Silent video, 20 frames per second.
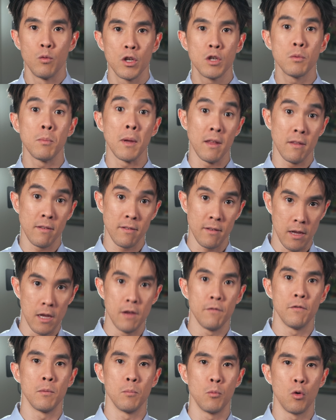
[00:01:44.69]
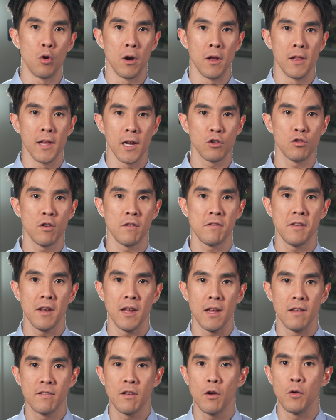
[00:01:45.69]
which means even more
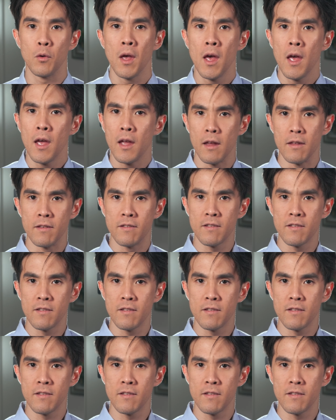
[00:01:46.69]
electricity. So in